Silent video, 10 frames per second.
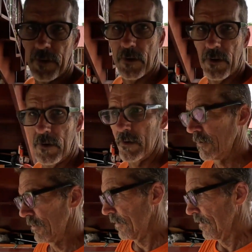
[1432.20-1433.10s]
you know.
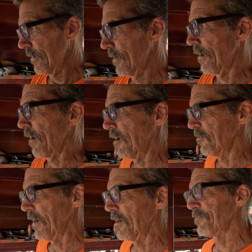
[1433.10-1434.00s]
All
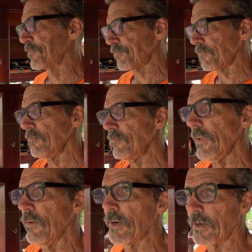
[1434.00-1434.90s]
right, man.
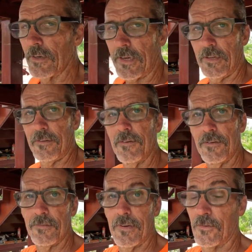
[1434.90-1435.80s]
Well, again,
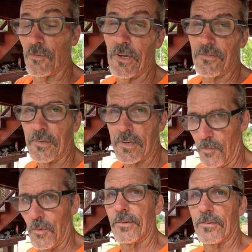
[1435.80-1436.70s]
thanks for watching and
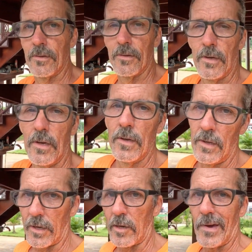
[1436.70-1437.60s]
keep watching.
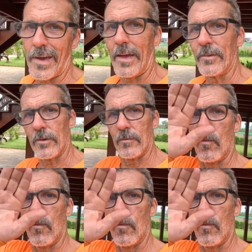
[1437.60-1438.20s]
I'll get back at you.